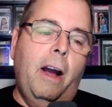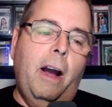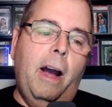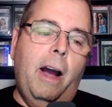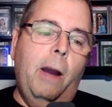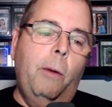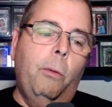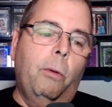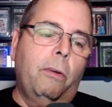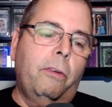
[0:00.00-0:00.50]

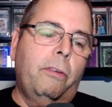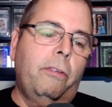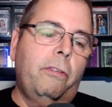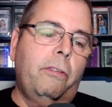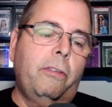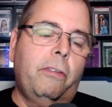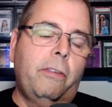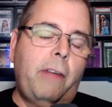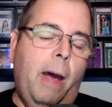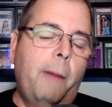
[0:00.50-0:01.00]
I'm
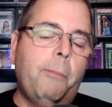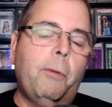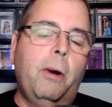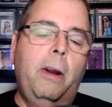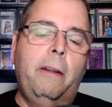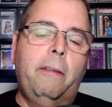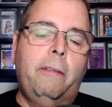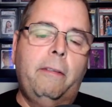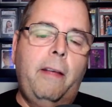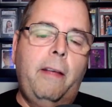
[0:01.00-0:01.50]
going
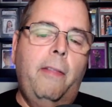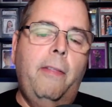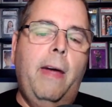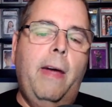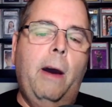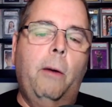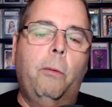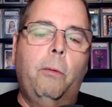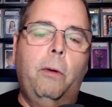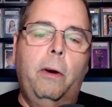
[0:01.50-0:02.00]
to send
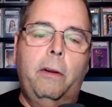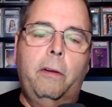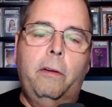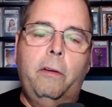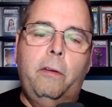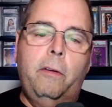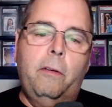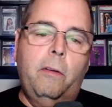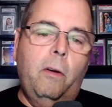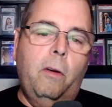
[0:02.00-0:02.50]
that
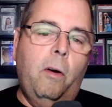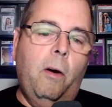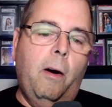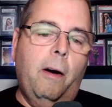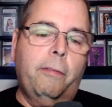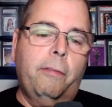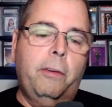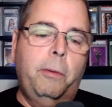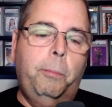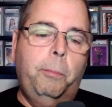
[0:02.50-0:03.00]
one
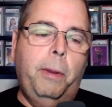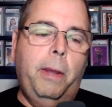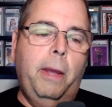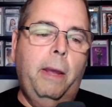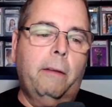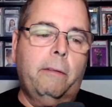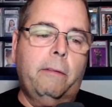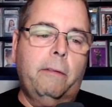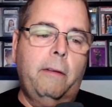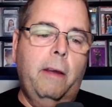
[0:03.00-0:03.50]
off to
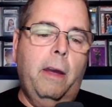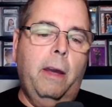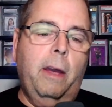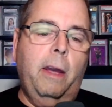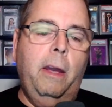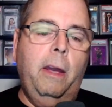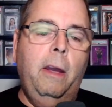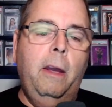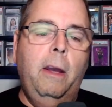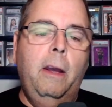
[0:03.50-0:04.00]
PSA.
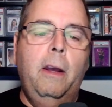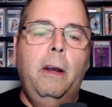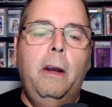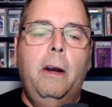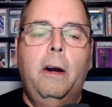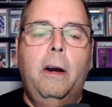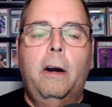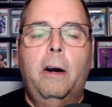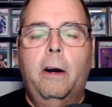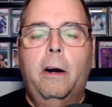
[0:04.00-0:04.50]

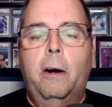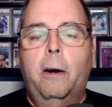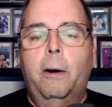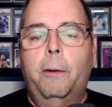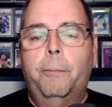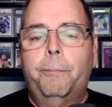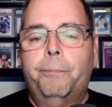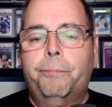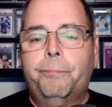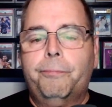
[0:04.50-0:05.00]

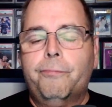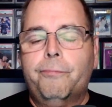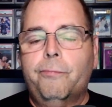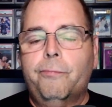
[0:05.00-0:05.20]
And